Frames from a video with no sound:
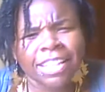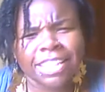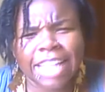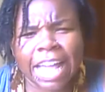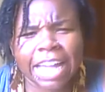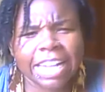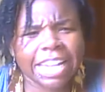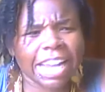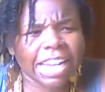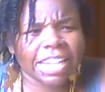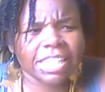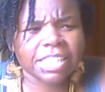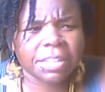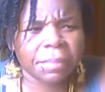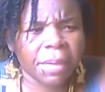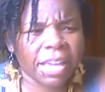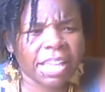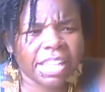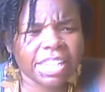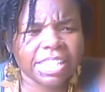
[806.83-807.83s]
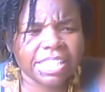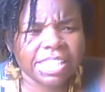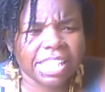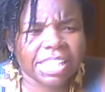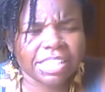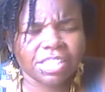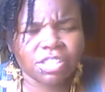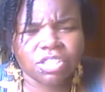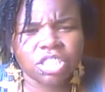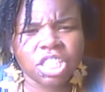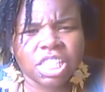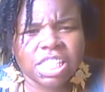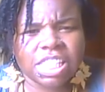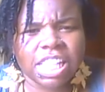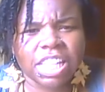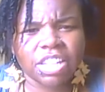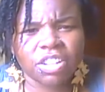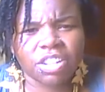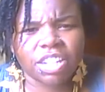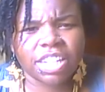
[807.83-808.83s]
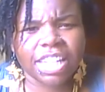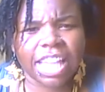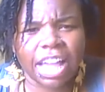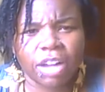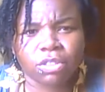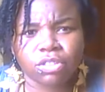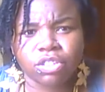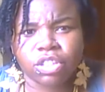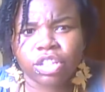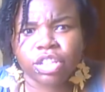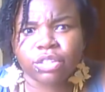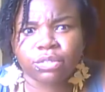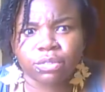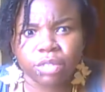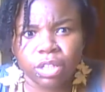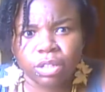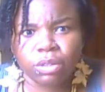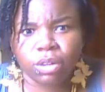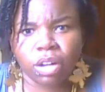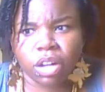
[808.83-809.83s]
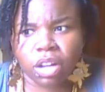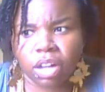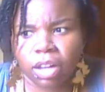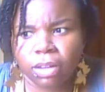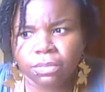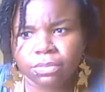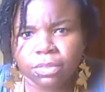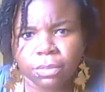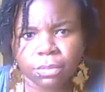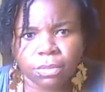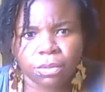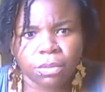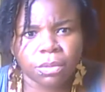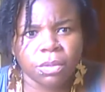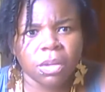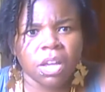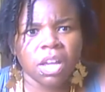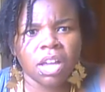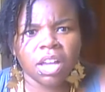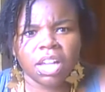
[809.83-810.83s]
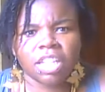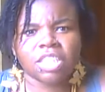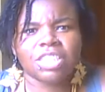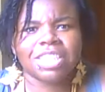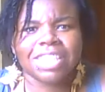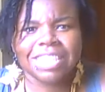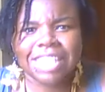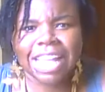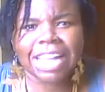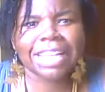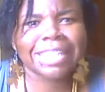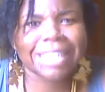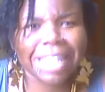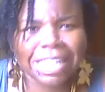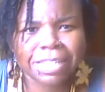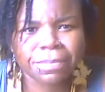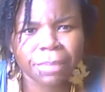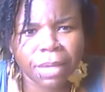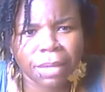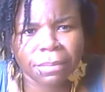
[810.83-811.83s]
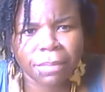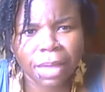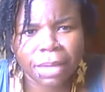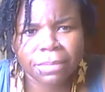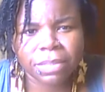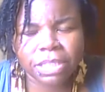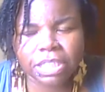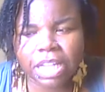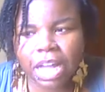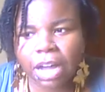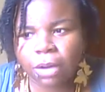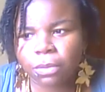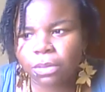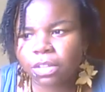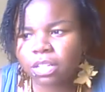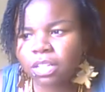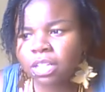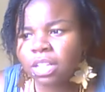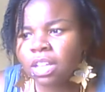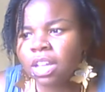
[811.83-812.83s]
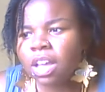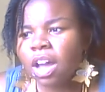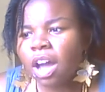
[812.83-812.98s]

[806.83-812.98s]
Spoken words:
That doesn't make any sense. So she's sitting on the couch looking real uncomfortable because she's got a lesbian baby shower.